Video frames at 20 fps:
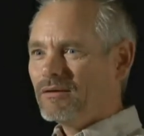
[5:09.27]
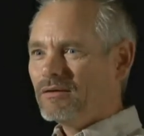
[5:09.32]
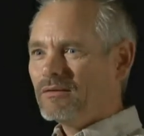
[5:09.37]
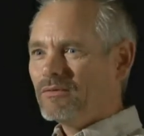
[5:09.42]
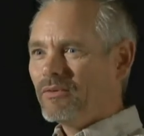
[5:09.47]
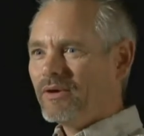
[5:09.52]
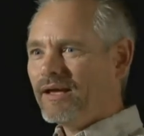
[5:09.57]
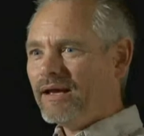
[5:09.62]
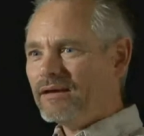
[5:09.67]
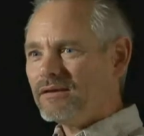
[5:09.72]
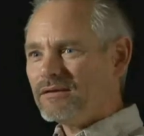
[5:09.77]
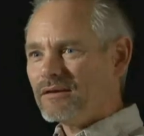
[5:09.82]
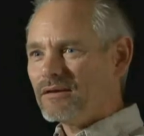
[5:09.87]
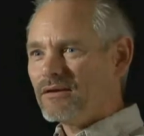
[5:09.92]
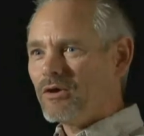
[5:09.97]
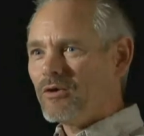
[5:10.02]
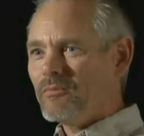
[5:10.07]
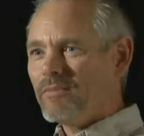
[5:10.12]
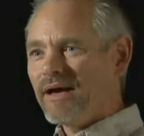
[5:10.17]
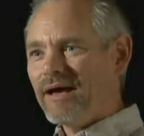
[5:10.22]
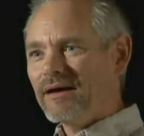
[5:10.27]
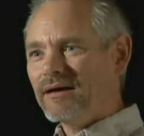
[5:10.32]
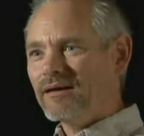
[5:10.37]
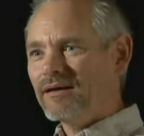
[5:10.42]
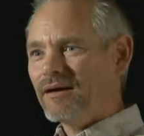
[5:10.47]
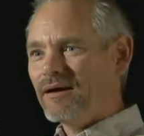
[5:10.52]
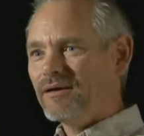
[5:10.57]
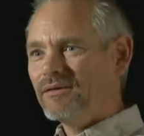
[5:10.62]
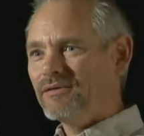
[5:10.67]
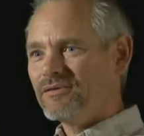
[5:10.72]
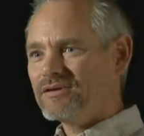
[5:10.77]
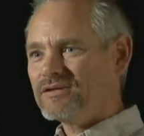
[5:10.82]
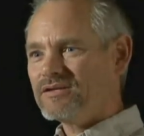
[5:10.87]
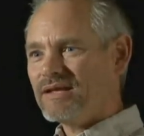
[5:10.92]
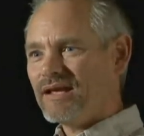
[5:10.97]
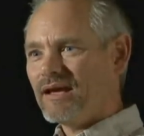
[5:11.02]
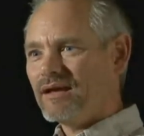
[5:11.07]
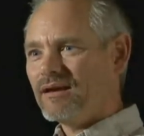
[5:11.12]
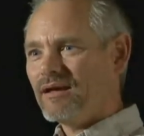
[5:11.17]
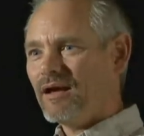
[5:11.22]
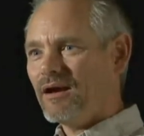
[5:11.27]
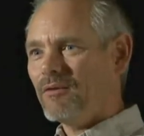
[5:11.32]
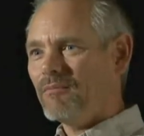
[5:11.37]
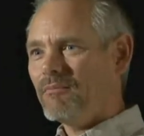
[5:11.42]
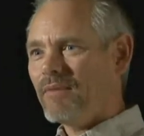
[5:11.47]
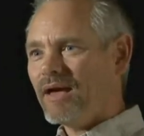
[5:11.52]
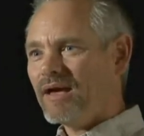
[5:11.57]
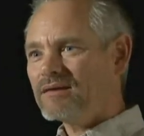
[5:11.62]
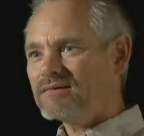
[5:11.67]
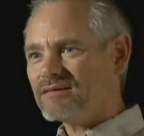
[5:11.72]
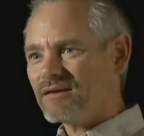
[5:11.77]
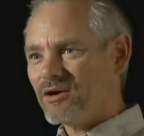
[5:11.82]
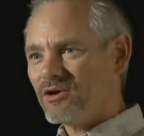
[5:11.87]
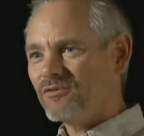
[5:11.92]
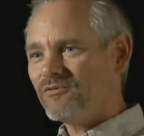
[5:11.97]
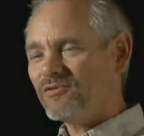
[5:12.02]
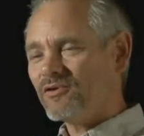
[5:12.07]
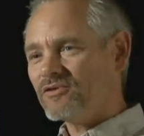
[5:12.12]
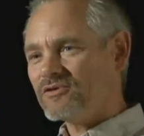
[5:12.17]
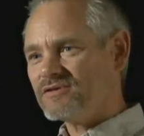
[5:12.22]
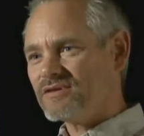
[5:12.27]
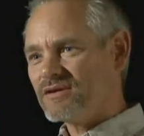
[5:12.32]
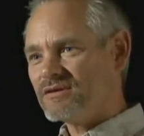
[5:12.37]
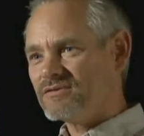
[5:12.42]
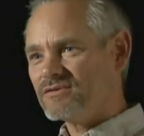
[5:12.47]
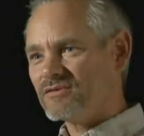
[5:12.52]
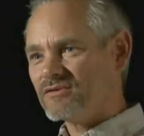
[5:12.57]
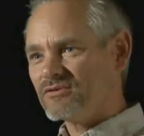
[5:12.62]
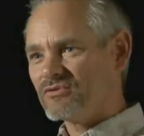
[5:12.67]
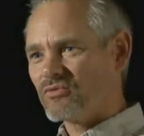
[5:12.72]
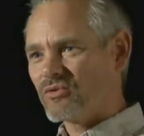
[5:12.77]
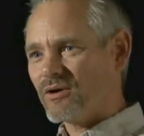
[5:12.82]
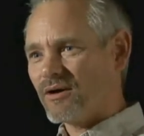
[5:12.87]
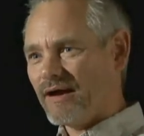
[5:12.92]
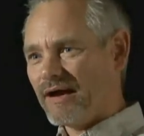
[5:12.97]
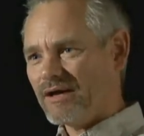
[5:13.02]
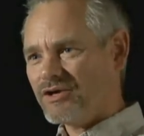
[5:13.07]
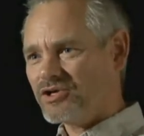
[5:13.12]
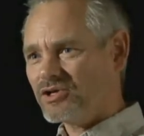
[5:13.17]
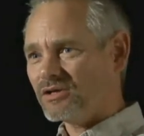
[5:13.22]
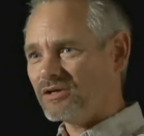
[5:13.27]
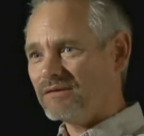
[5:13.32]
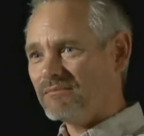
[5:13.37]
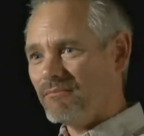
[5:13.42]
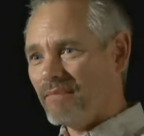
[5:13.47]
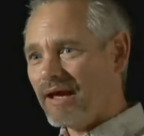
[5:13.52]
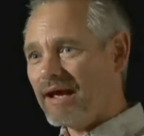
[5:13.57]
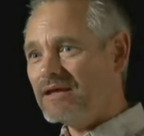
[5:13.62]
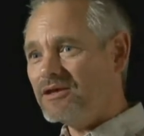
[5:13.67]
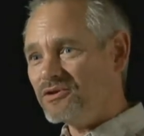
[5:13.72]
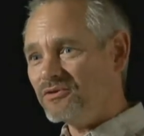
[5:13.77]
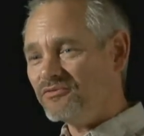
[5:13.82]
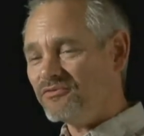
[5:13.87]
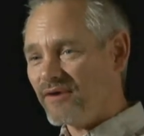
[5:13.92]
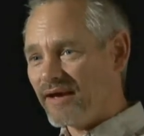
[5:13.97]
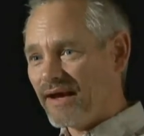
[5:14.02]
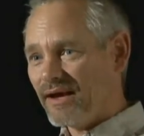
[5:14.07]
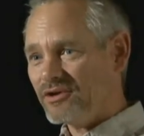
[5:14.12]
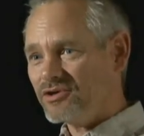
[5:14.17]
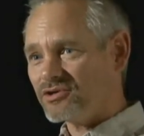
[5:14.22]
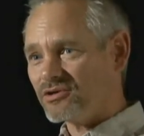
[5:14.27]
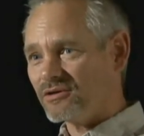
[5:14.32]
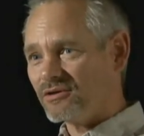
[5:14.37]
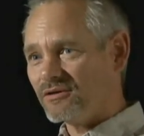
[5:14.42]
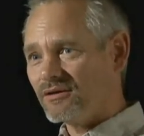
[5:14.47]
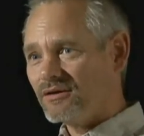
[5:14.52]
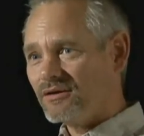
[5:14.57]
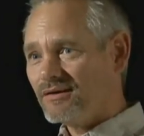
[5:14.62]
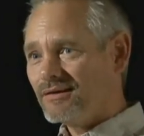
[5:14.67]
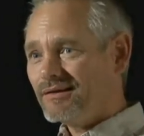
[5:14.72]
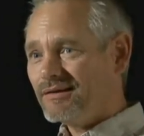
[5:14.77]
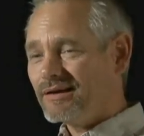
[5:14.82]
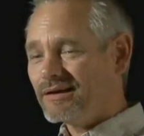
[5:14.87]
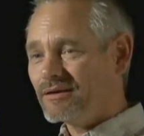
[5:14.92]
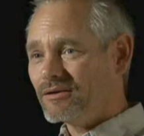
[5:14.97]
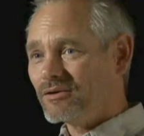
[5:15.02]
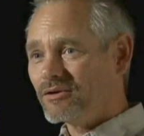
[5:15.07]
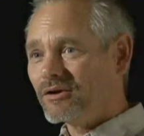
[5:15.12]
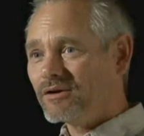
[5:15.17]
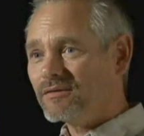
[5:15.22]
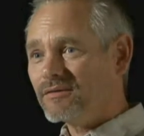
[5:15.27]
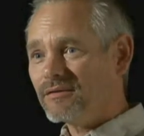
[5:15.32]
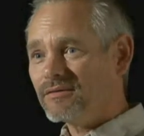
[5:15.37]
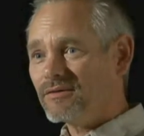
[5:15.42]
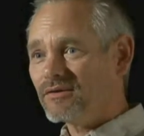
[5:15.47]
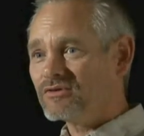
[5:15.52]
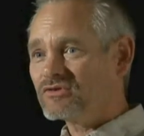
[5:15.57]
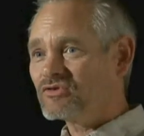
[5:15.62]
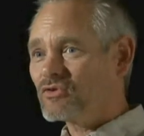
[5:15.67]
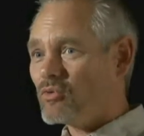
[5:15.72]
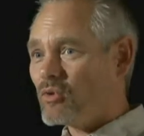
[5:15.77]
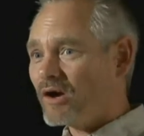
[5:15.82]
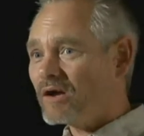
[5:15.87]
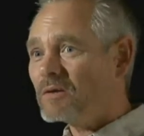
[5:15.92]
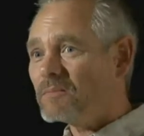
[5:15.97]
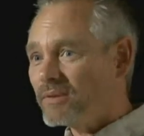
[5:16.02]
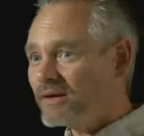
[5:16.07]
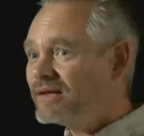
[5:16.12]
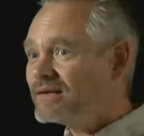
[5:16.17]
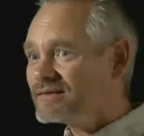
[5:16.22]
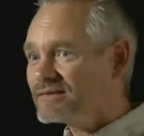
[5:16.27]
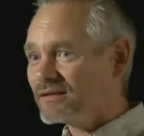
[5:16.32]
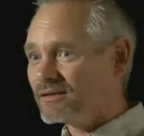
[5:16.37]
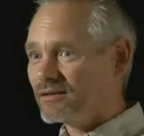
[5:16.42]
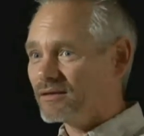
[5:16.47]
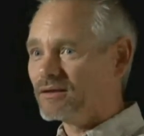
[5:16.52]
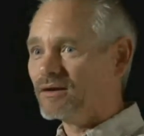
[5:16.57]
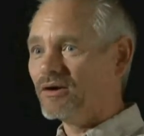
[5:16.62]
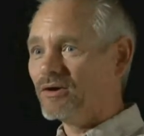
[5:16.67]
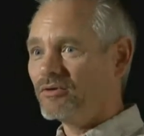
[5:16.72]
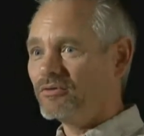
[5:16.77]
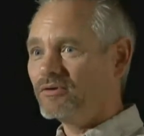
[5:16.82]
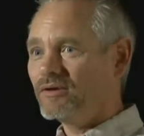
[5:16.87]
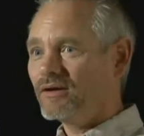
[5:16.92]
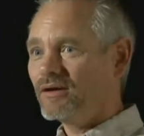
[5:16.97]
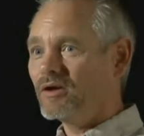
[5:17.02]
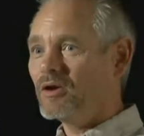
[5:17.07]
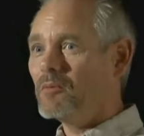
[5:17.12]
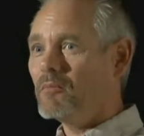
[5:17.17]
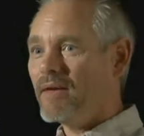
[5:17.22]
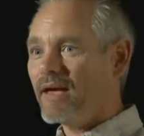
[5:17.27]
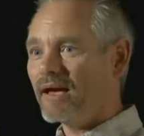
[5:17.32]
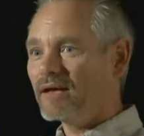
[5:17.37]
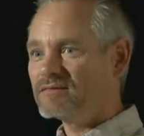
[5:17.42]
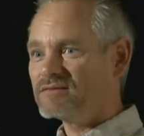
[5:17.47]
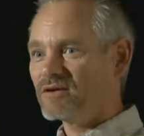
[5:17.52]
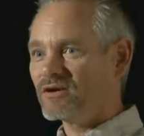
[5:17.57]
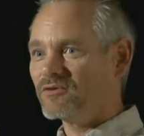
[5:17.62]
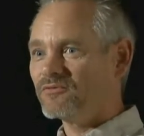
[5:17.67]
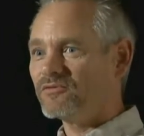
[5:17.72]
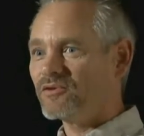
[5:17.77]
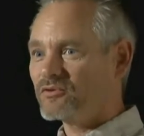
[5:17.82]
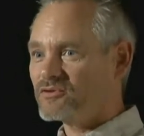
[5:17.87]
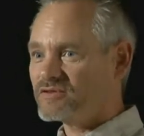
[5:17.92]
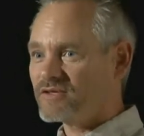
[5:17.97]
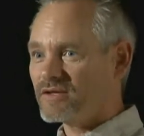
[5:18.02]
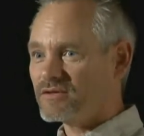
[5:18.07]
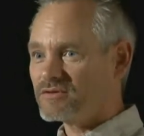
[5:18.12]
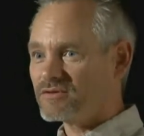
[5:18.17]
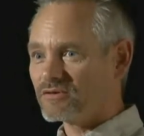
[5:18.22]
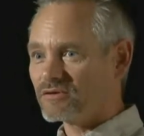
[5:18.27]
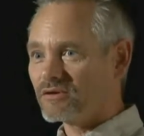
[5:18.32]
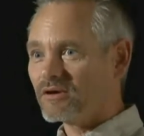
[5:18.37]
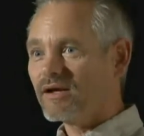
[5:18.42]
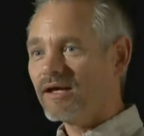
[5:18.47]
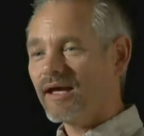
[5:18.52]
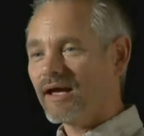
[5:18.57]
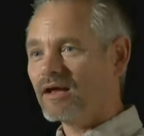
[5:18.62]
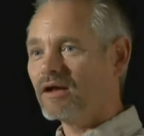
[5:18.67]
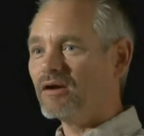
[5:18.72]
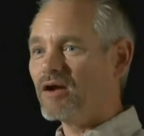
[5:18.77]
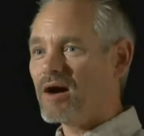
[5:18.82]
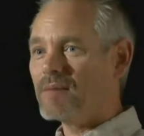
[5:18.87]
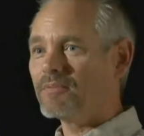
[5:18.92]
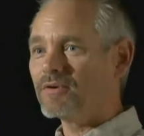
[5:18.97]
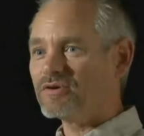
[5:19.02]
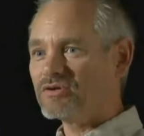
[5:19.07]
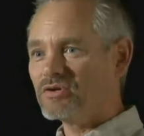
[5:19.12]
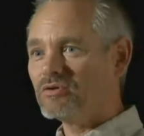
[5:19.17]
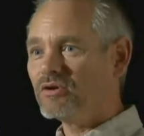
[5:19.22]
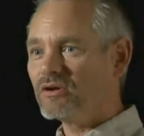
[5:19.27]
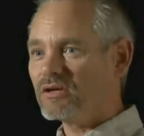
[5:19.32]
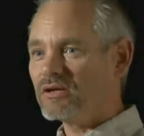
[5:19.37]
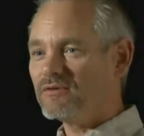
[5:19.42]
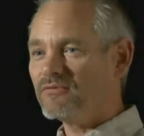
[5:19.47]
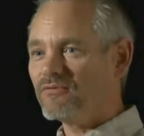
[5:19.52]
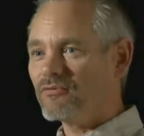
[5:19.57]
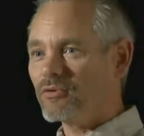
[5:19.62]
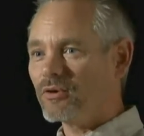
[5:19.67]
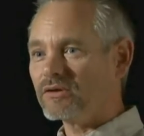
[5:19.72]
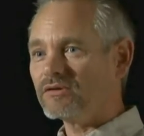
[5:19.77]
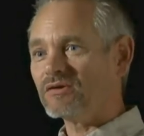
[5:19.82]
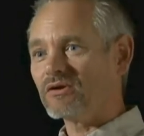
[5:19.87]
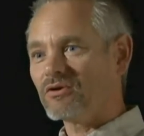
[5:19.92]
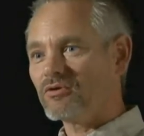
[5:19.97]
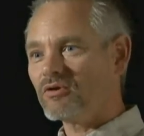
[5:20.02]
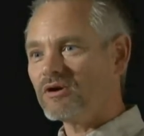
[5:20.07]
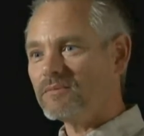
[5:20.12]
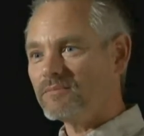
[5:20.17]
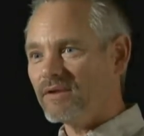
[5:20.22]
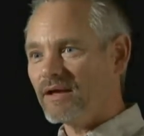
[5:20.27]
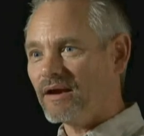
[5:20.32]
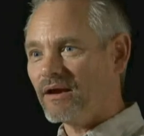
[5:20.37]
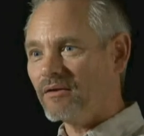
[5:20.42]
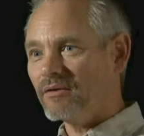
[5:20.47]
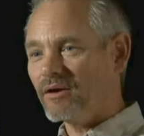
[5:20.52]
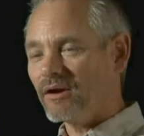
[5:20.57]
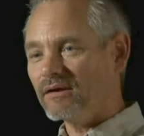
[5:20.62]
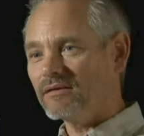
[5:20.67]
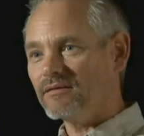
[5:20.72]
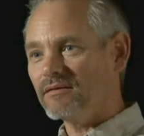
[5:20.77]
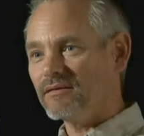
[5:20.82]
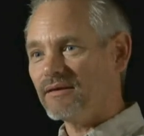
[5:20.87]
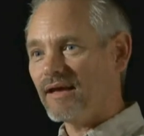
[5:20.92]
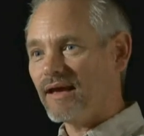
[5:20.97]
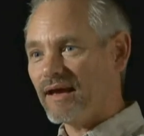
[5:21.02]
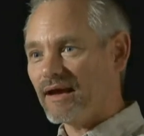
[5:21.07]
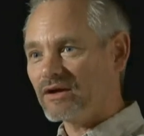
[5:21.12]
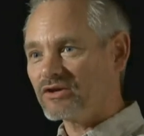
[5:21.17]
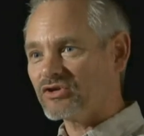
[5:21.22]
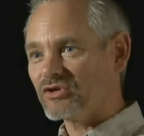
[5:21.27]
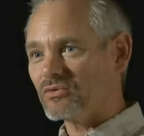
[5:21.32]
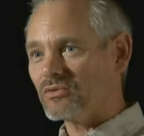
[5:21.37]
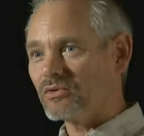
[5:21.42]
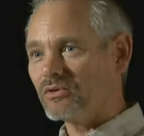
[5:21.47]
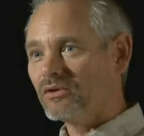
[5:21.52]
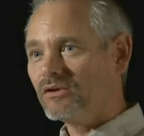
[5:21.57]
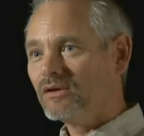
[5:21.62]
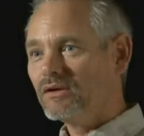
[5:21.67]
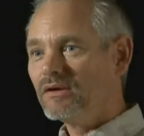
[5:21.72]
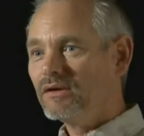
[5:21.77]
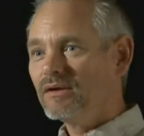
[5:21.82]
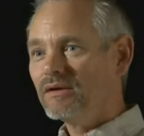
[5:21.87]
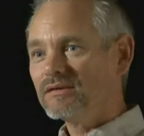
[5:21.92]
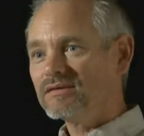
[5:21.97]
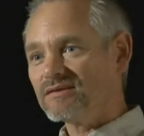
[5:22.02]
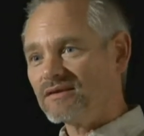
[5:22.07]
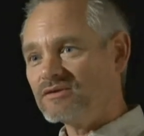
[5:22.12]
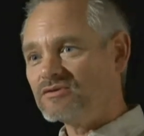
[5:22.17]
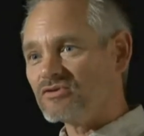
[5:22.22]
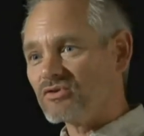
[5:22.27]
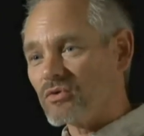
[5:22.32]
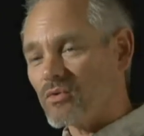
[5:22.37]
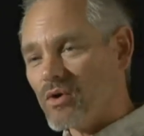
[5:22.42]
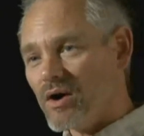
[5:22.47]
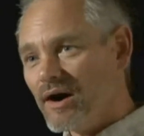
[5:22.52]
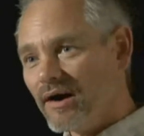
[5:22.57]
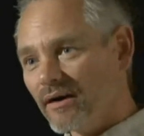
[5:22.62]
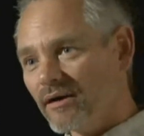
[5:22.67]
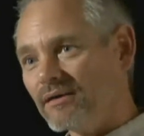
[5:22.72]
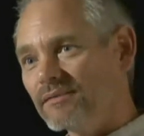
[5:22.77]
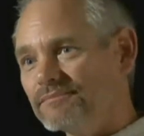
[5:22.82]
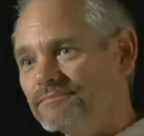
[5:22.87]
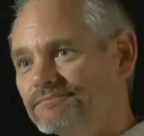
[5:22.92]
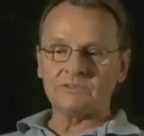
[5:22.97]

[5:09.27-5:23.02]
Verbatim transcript: we had to go back and understand how mass airflow sensors were actually manufactured and learned that there's quite a bit of silicone in a mass airflow sensor and an opportunity for it to creep down onto the actual sensor wire.